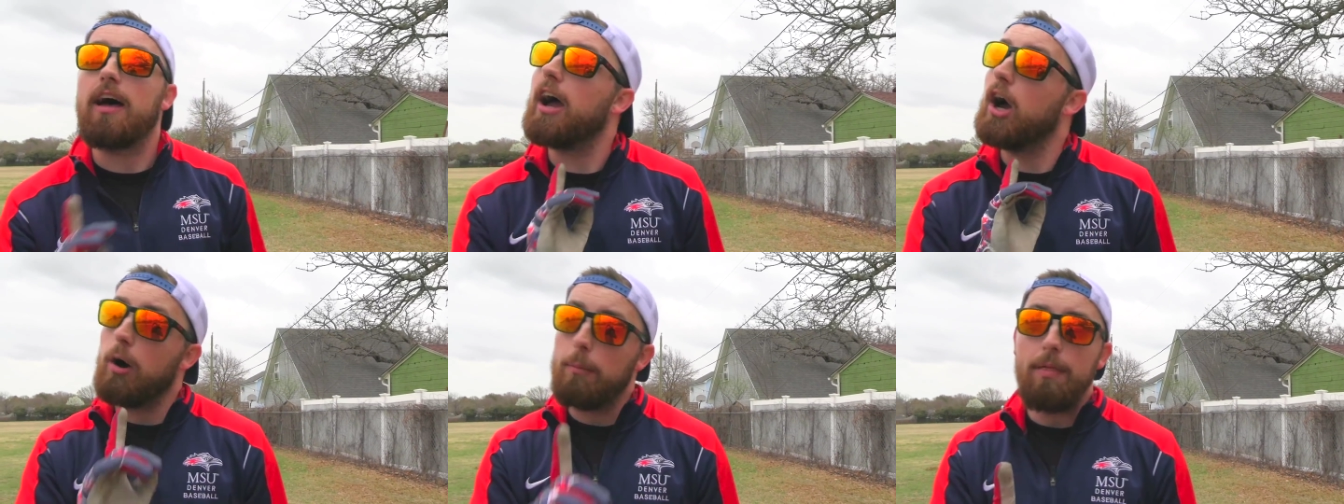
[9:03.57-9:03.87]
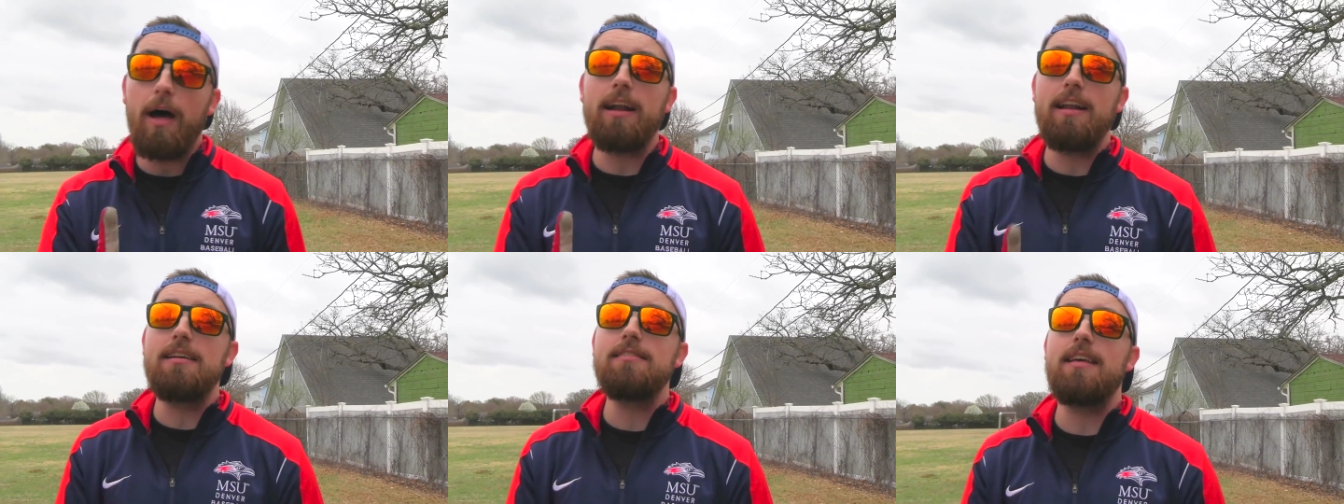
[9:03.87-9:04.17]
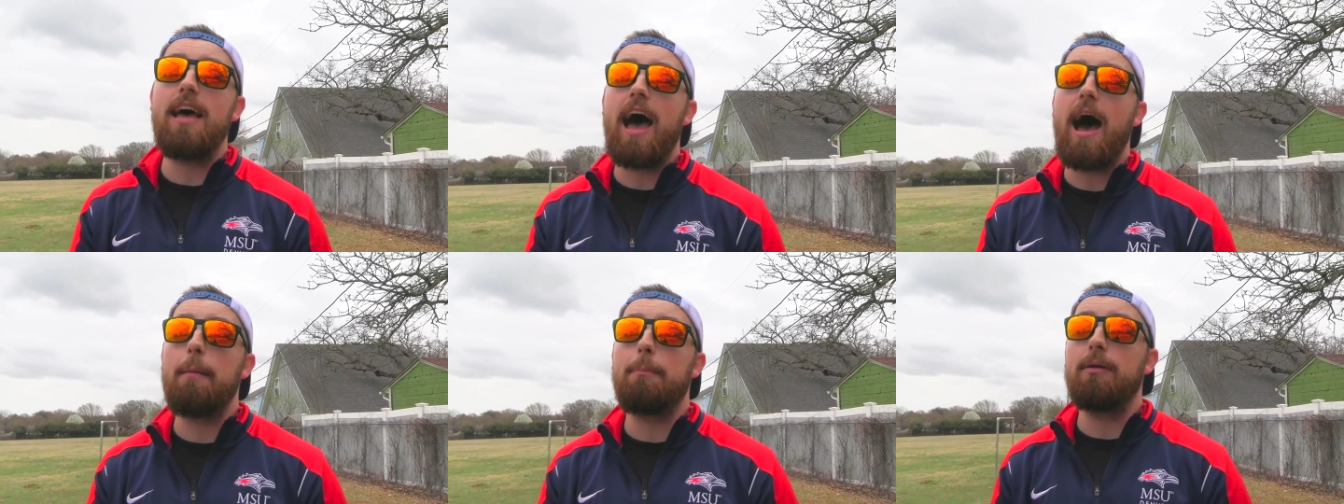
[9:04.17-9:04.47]
I hope that
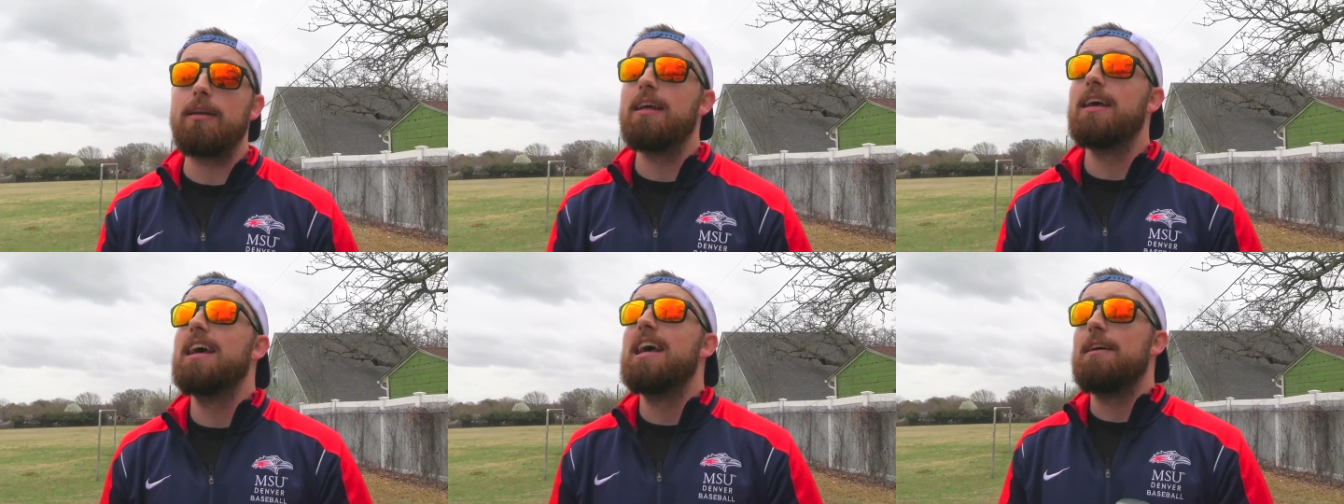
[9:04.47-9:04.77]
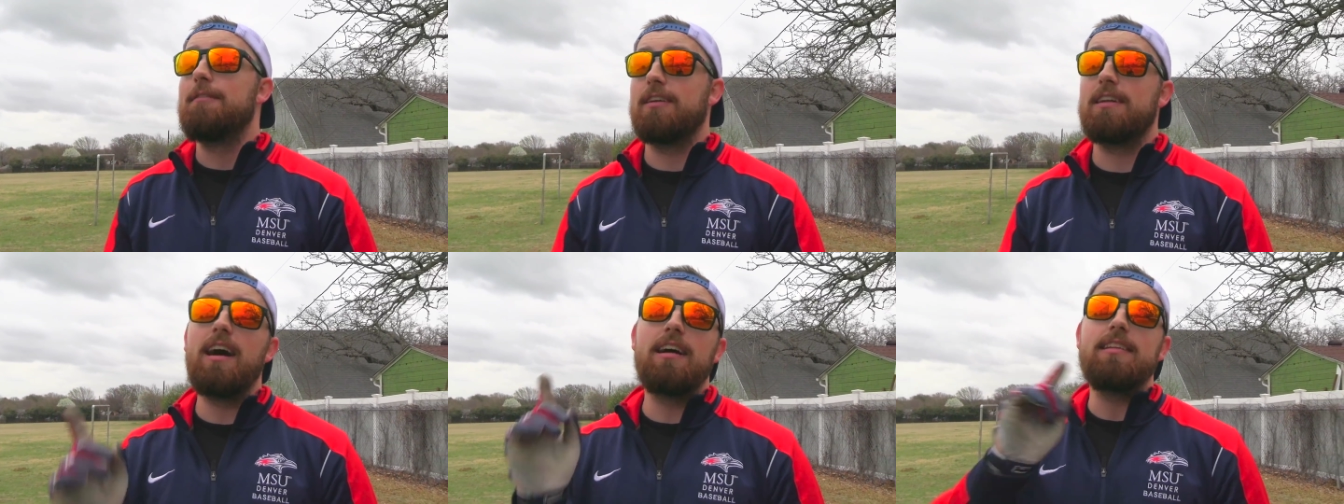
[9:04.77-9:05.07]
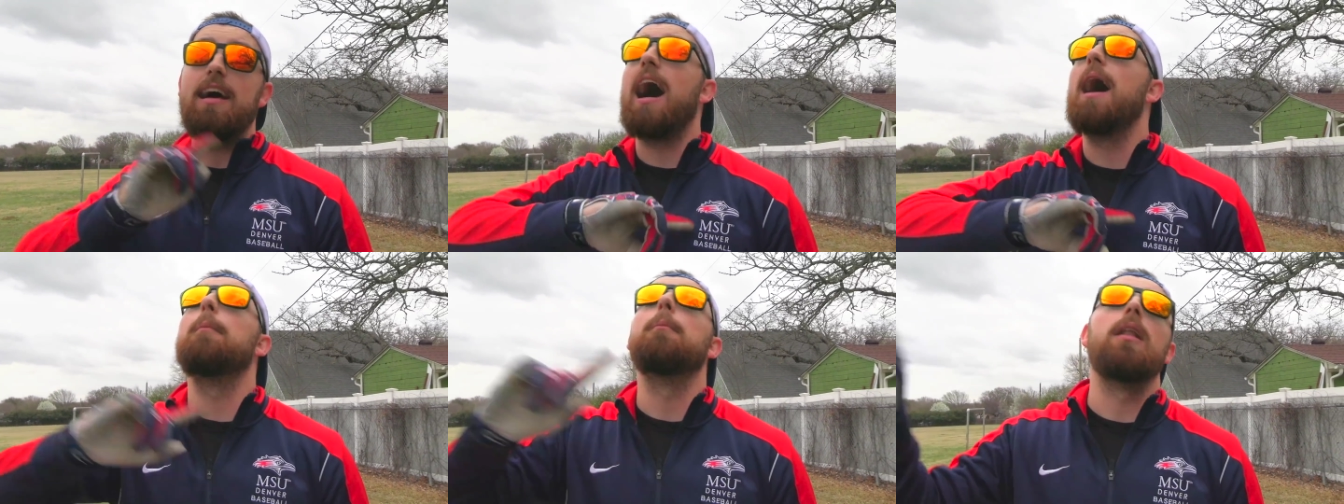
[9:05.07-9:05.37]
doesn't happen. If it
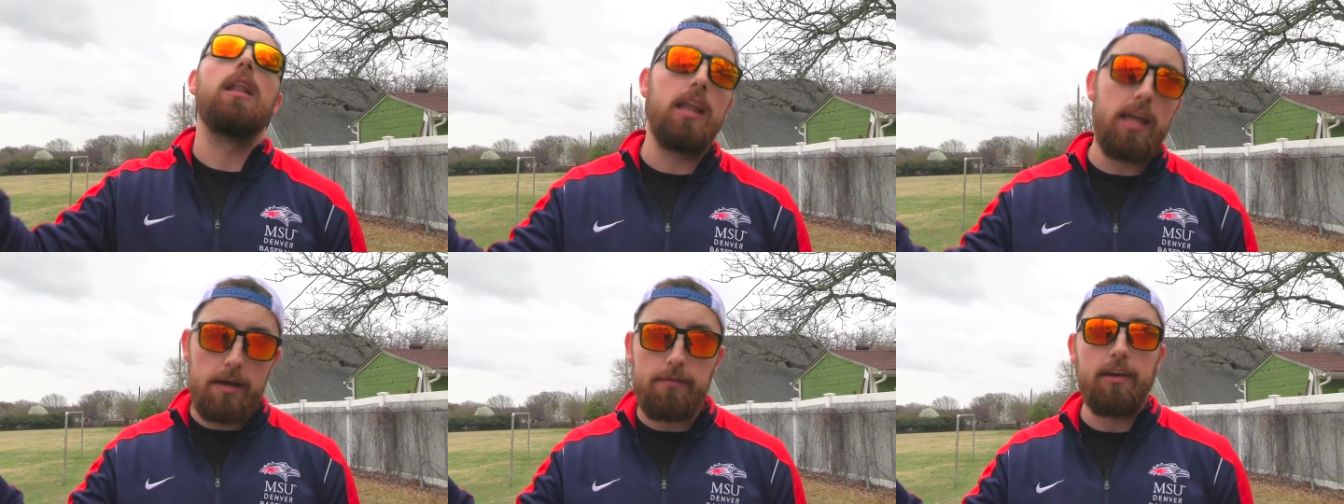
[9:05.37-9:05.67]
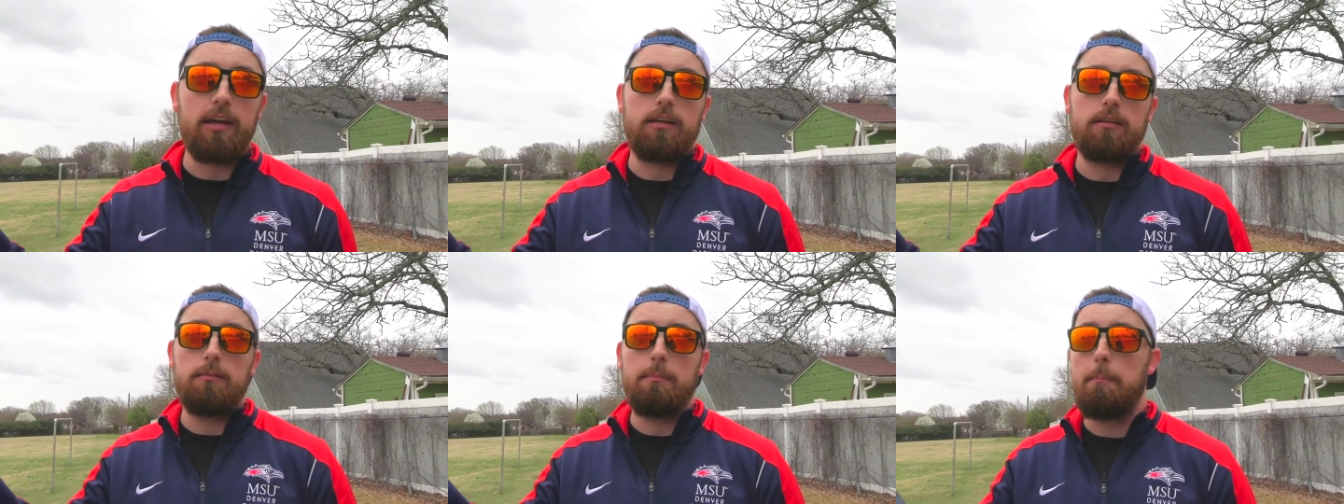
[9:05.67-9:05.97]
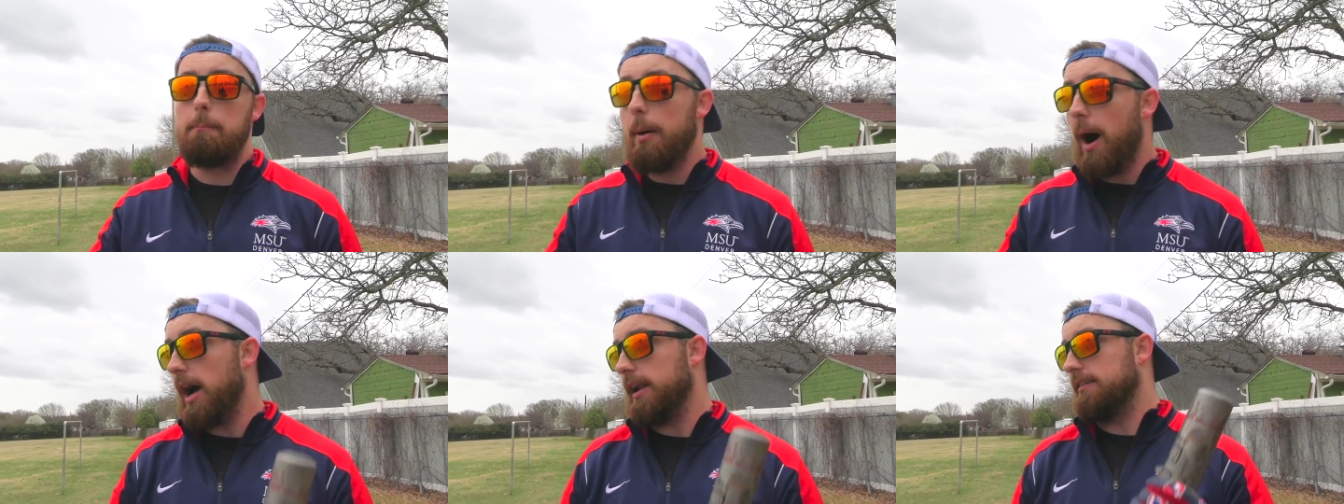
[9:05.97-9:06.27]
does, I'm leaving.
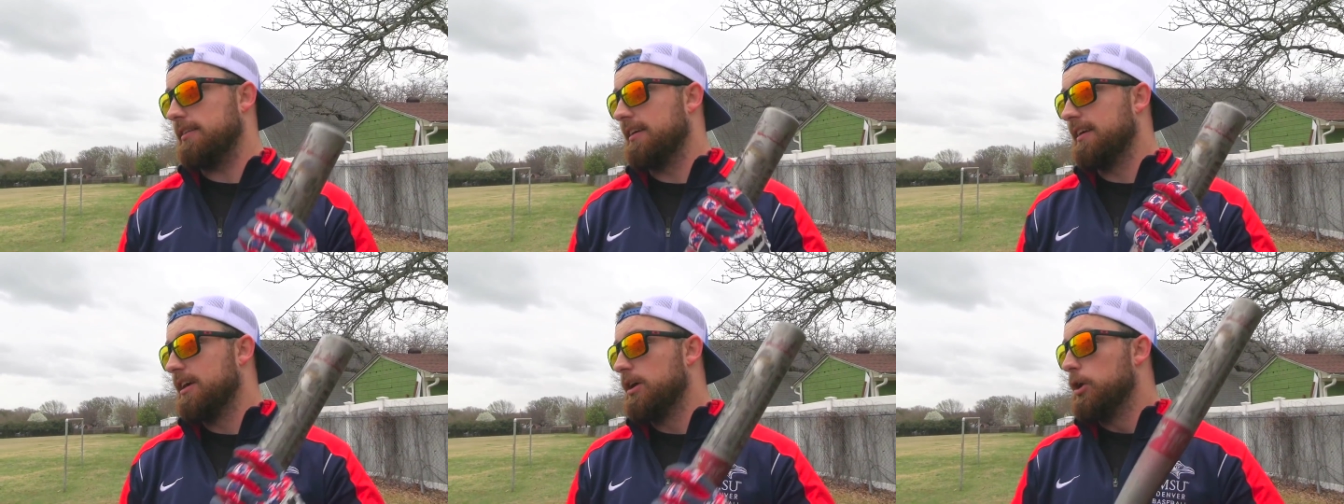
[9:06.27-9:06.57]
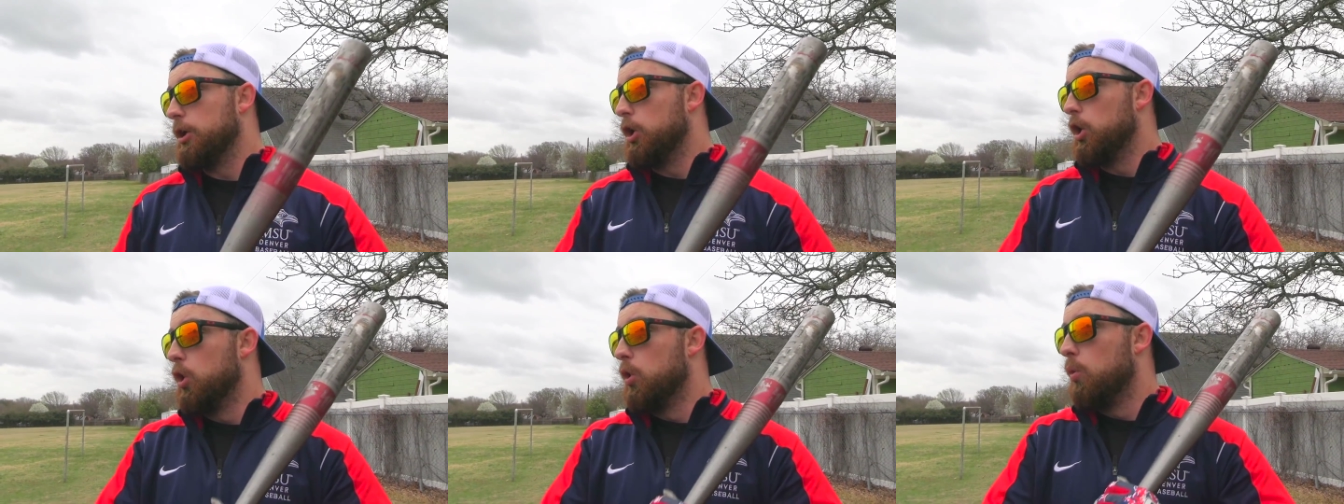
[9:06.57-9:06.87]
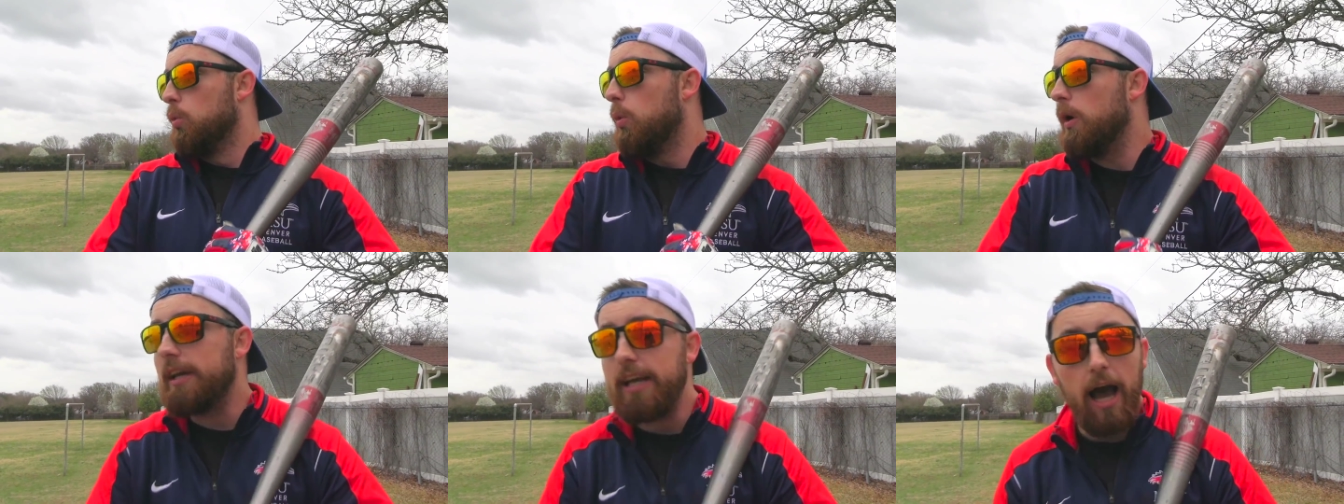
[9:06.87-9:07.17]
But
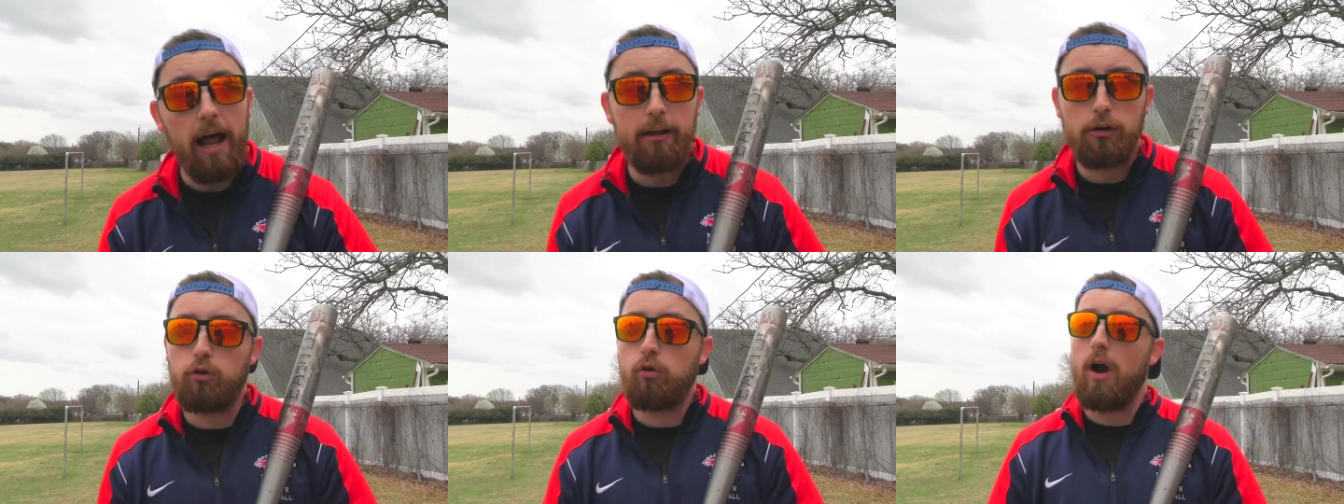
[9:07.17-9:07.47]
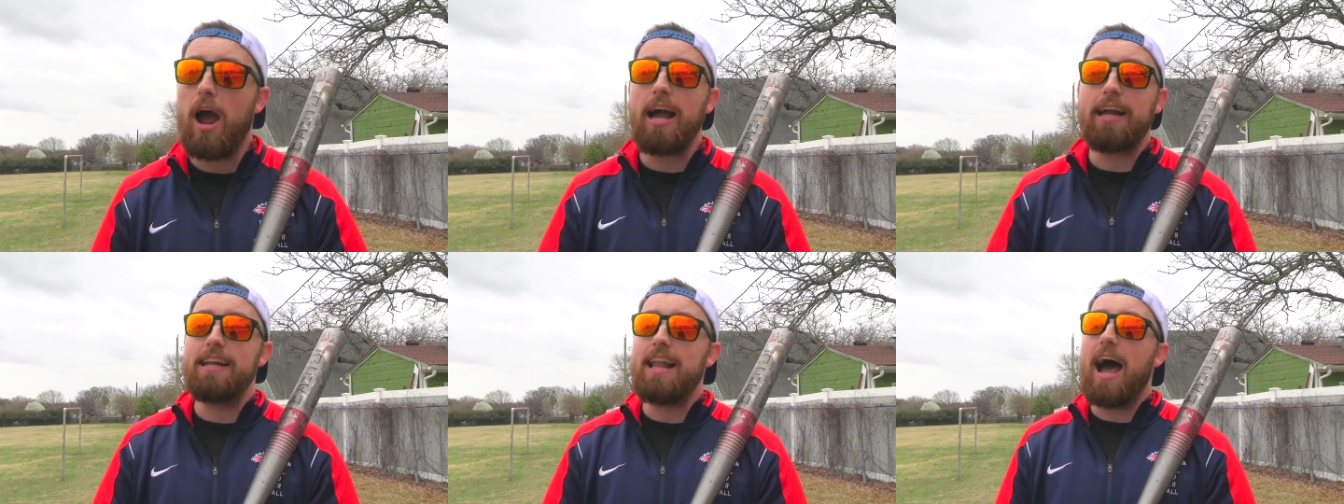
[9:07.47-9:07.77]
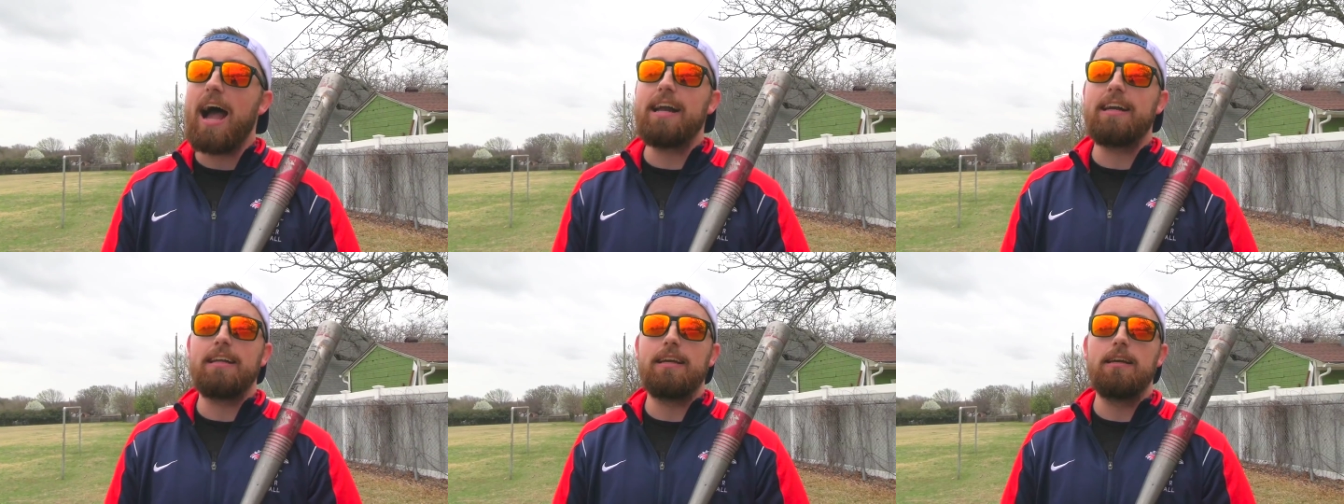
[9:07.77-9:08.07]
we gotta crack
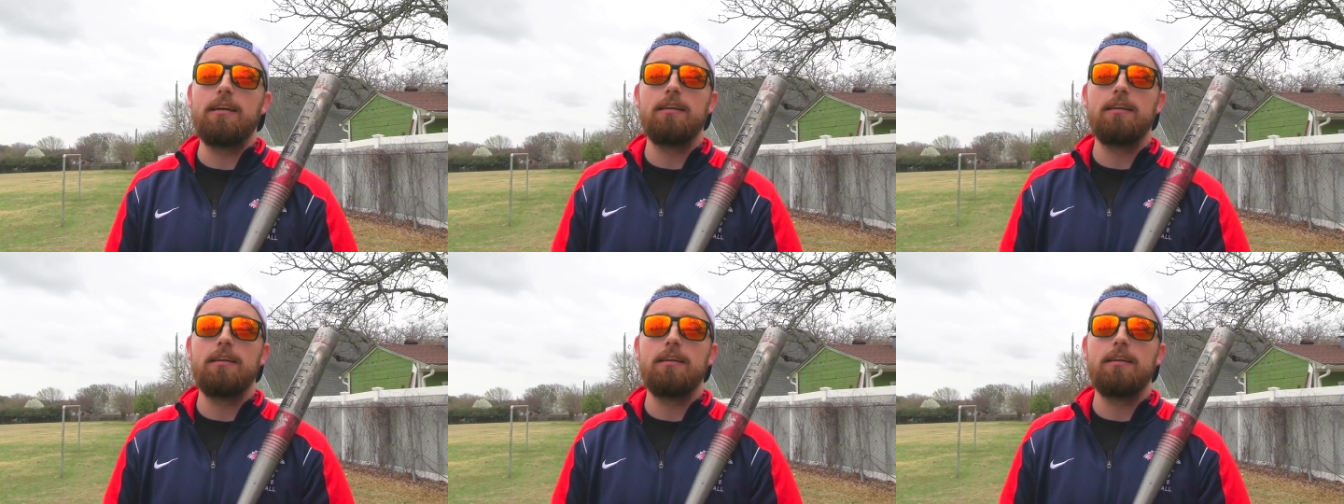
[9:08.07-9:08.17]
90.